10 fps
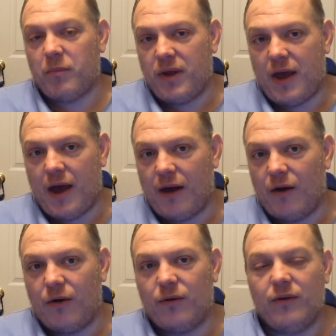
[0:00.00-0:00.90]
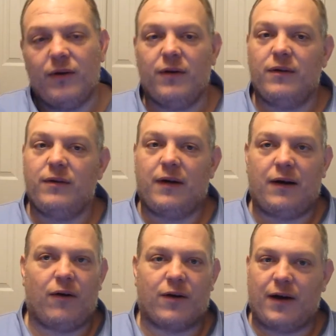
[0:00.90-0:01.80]
Piano.
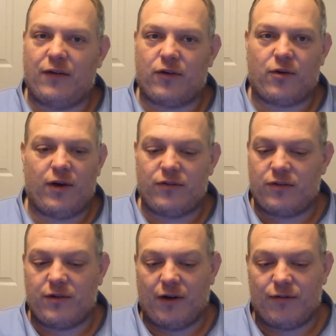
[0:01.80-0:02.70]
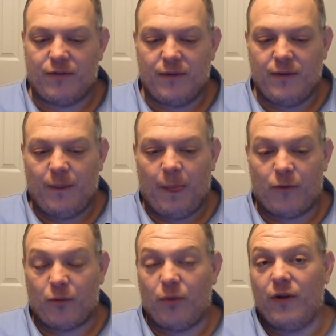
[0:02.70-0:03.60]
All kinds of crazy stuff.
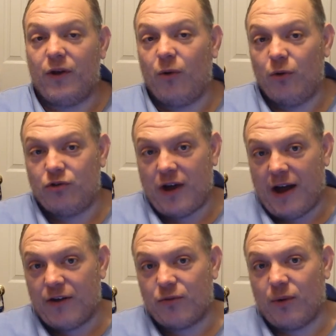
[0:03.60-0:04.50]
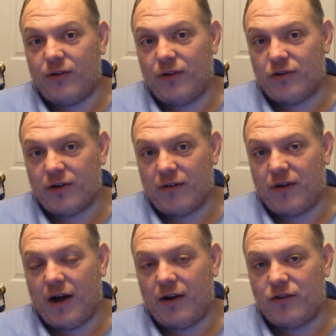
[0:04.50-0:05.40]
There's a really cool jazz rendition. I've
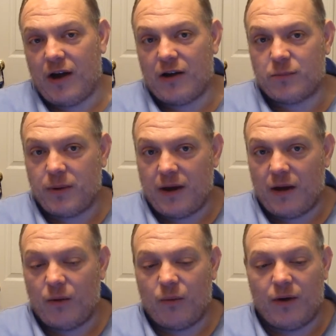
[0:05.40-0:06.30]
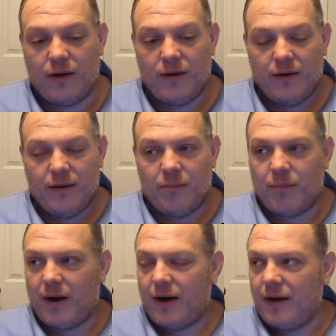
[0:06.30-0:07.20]
got a jazz piano one
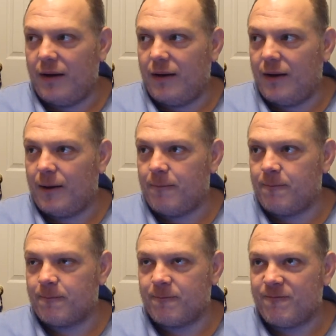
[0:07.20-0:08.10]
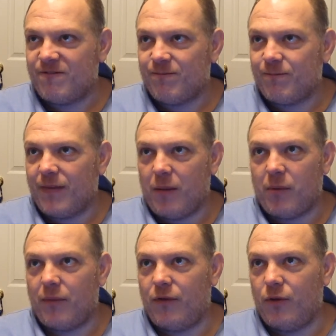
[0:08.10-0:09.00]
by, can't
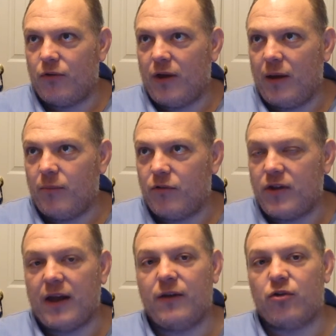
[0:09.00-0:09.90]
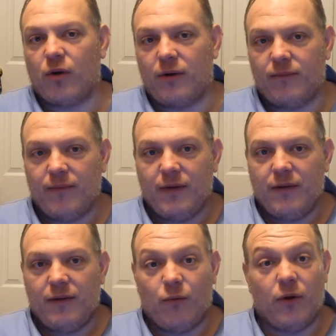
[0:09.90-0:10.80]
remember the dude's name, Stanley Jordan.
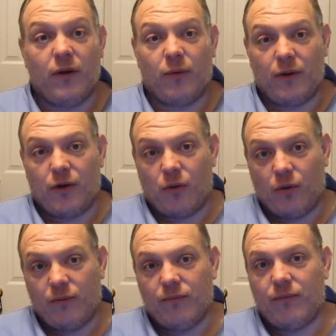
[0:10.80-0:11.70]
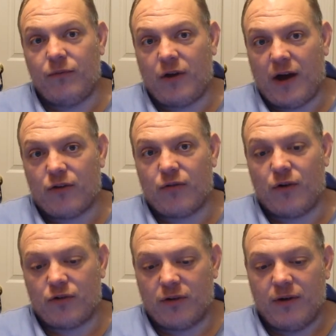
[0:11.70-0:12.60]
Really, really cool jazz
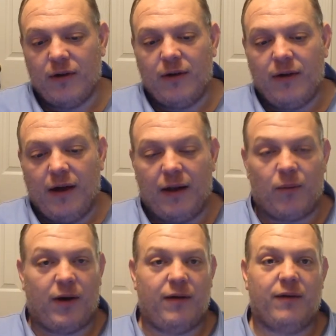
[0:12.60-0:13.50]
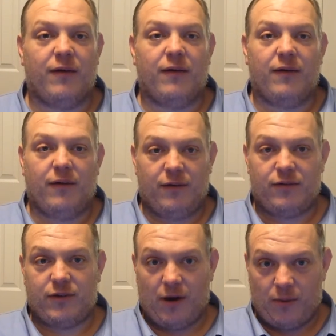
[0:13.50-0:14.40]
version. Anyway,
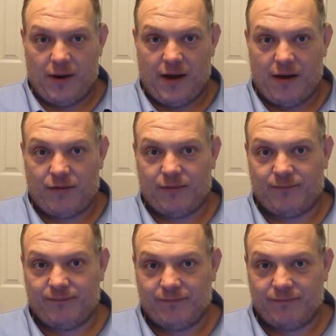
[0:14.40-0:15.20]
Stairway to Heaven.